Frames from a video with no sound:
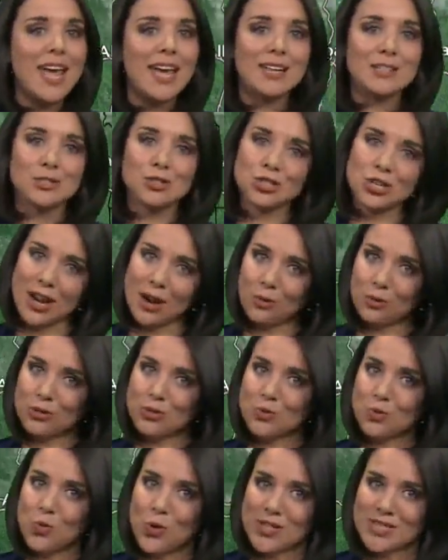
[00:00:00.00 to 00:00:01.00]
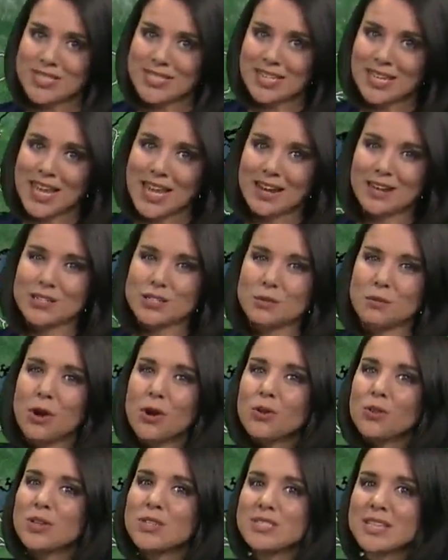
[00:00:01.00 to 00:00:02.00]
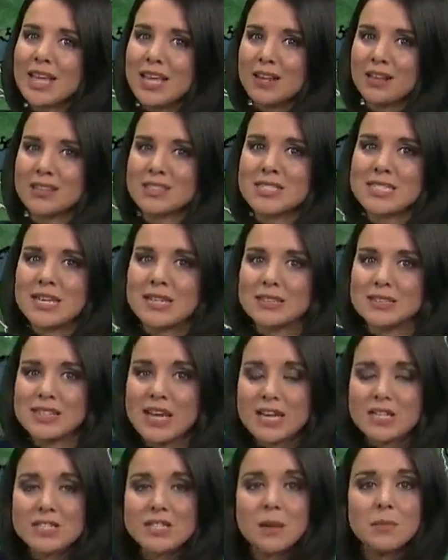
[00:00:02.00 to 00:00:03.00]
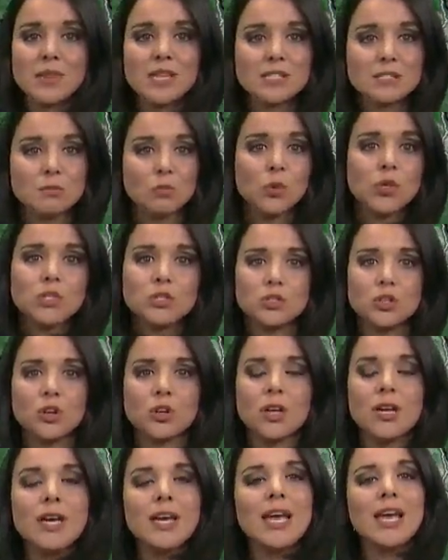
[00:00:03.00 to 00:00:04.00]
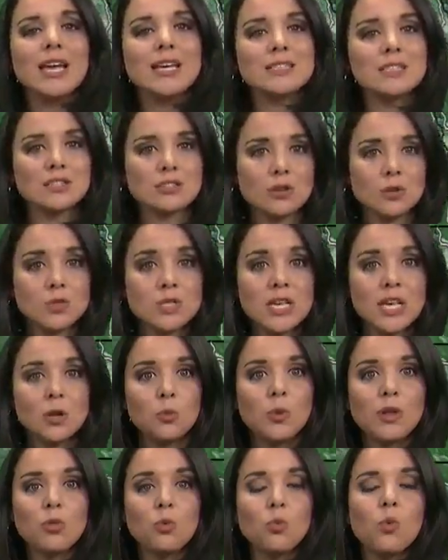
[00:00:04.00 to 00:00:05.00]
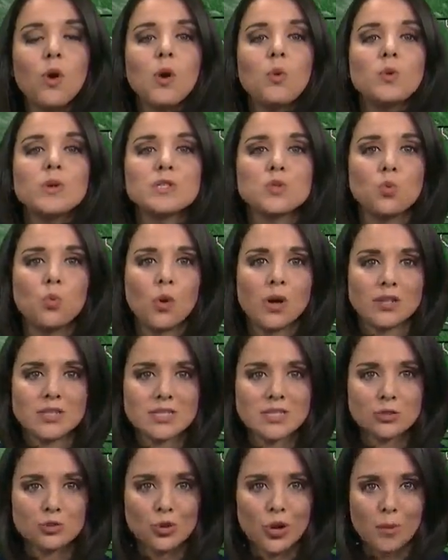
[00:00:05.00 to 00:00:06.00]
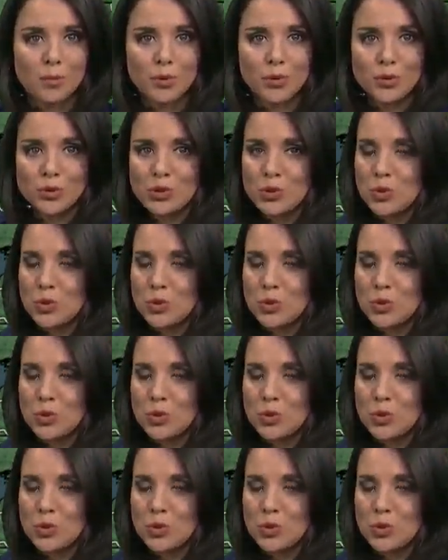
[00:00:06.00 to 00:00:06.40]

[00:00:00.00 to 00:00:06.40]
and showers once again. And tomorrow looks like an unsettled day. Some of this moisture is associated with what was once Tropical